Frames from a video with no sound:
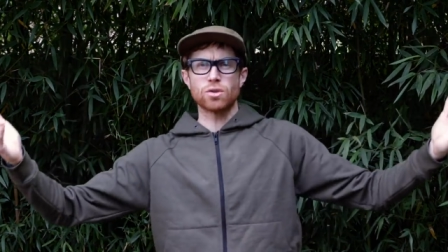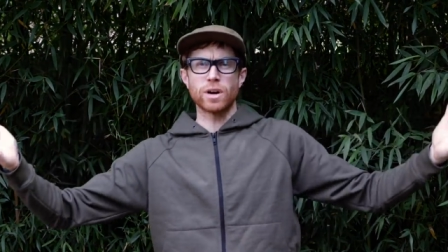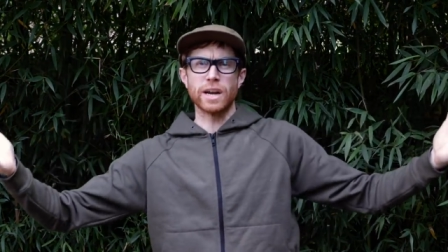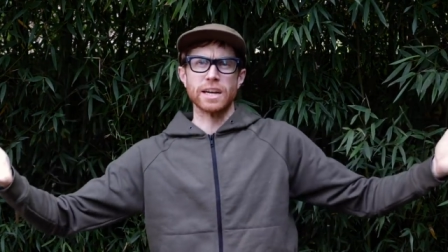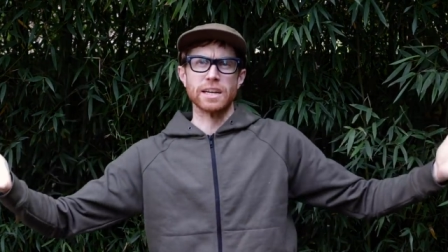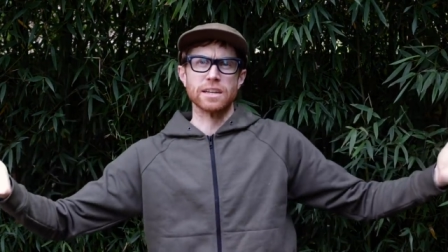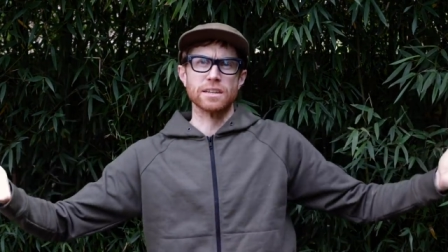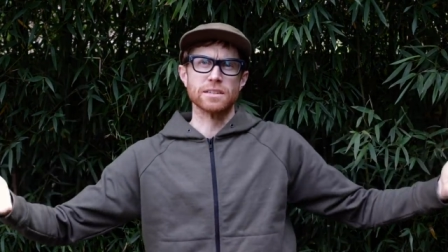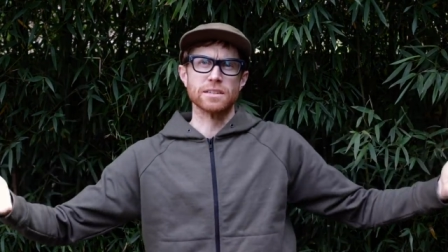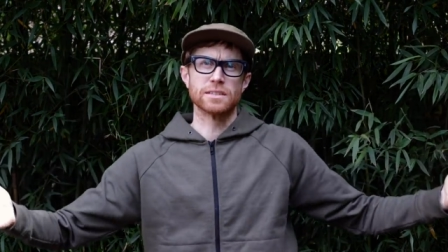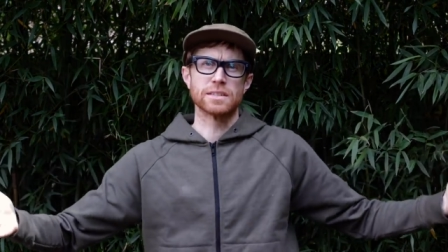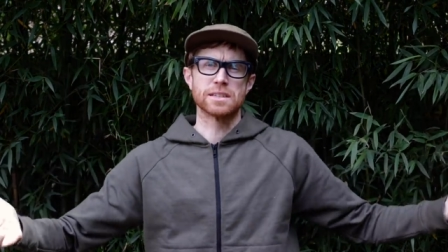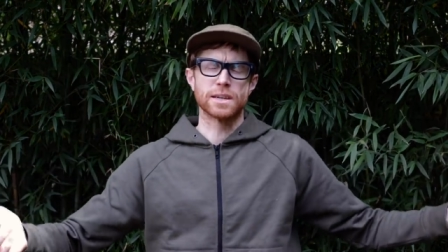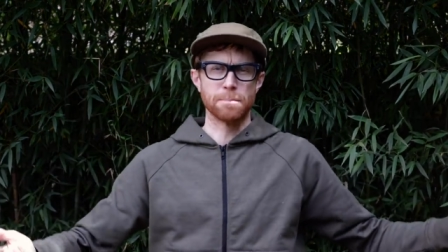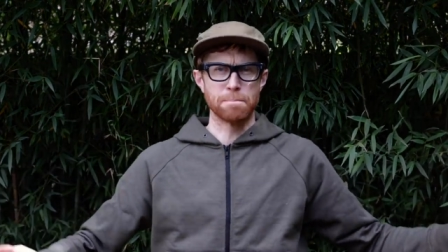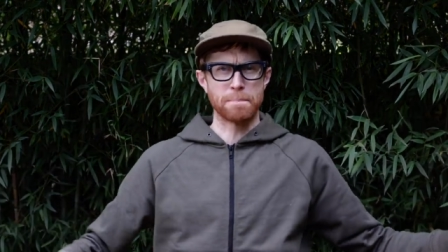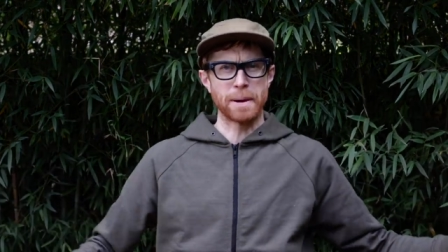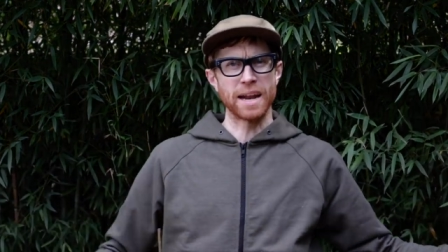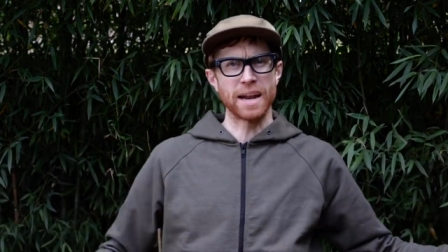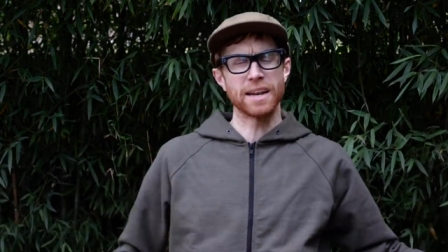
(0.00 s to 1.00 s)
trails,
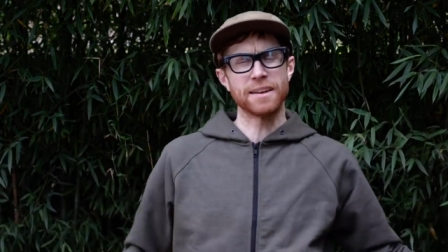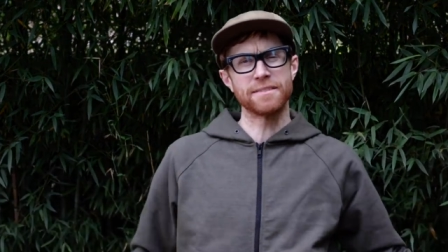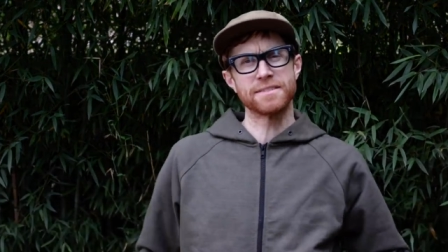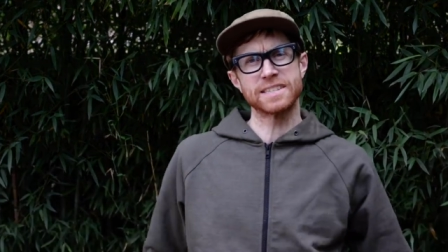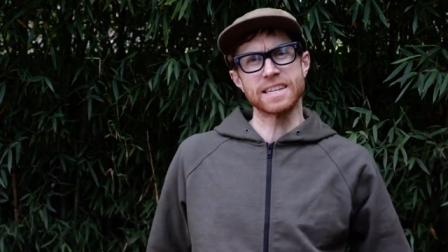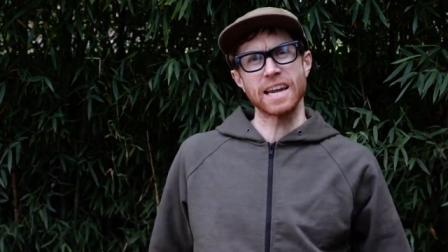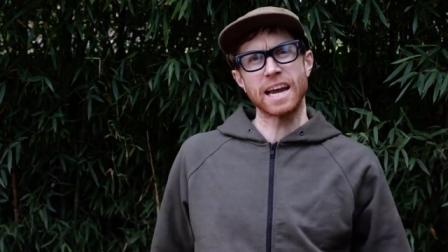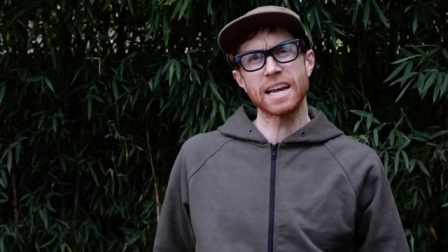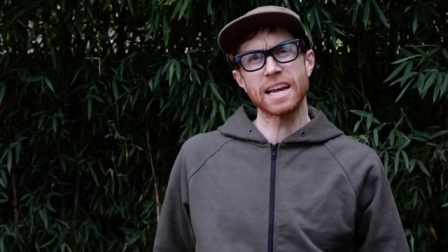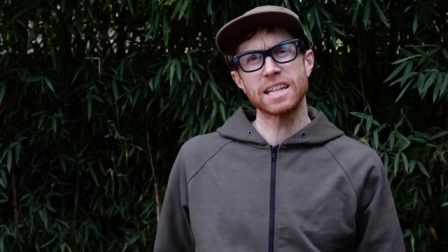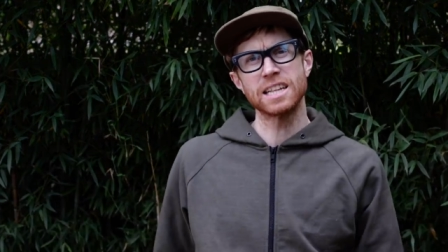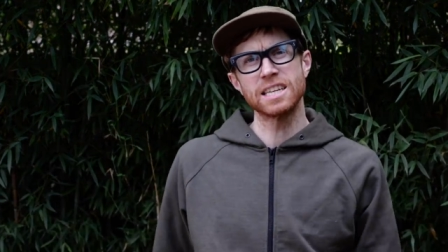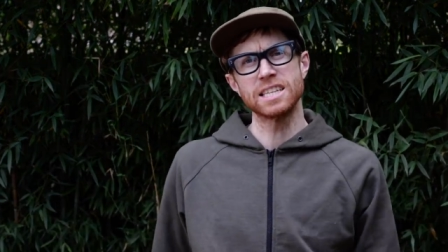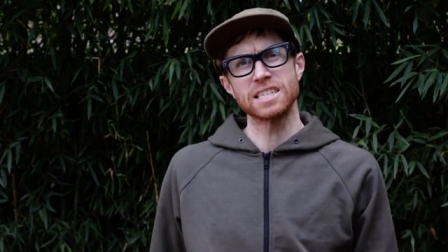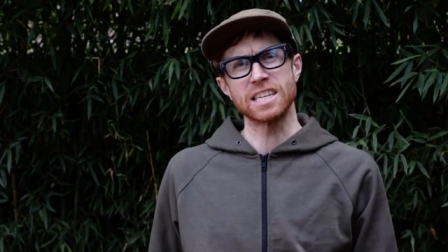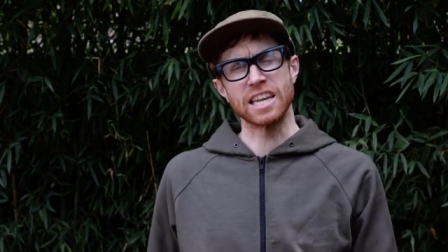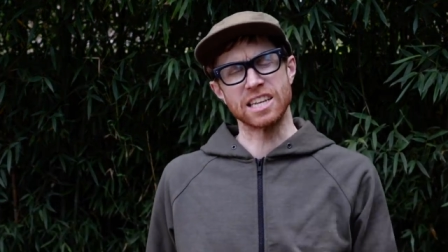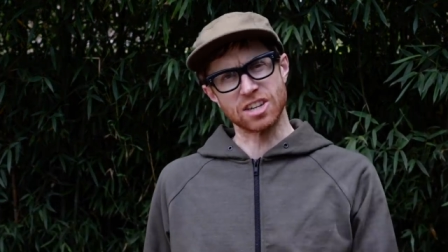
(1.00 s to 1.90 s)
Competitive Cyclists